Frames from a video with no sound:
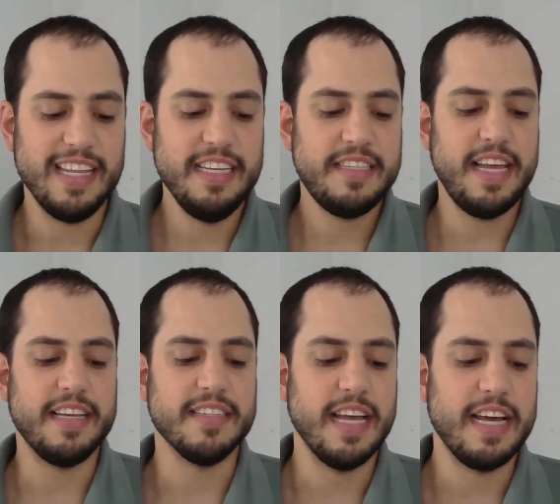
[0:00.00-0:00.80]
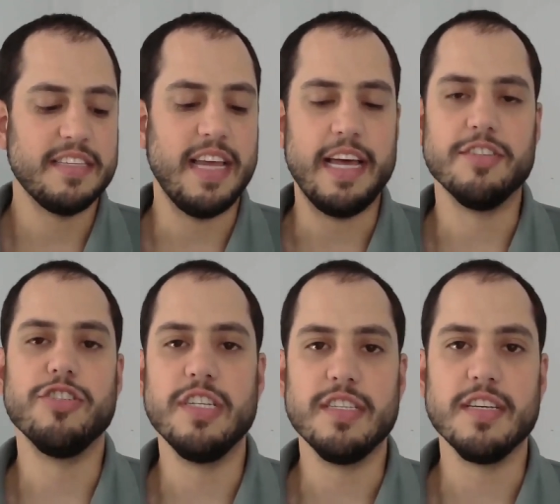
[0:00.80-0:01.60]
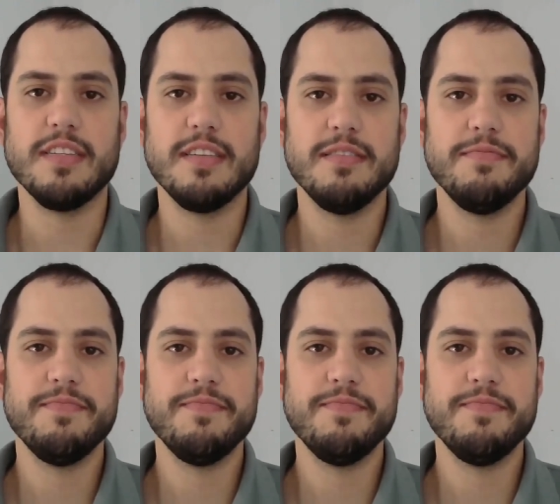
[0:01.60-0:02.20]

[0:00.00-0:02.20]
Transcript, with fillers: least as nice as Jesus.